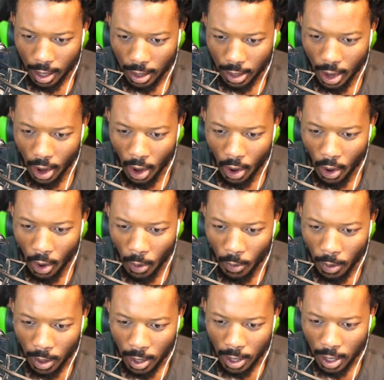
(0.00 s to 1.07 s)
No.
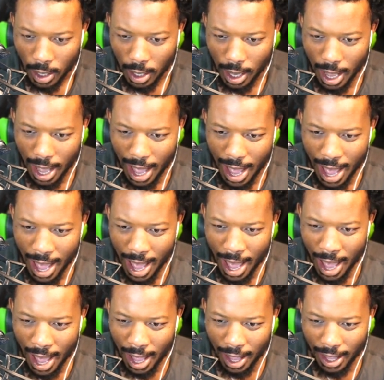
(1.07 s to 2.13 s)

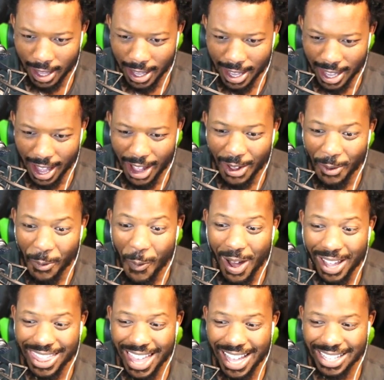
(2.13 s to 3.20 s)
Ah! Uh, yeah, oh,
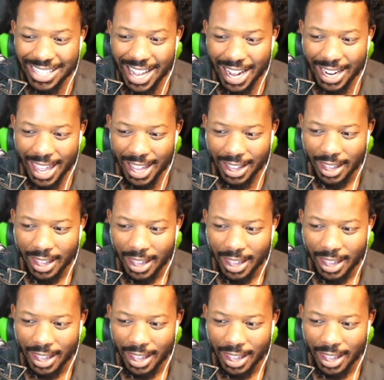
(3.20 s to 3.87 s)
what? That's not it?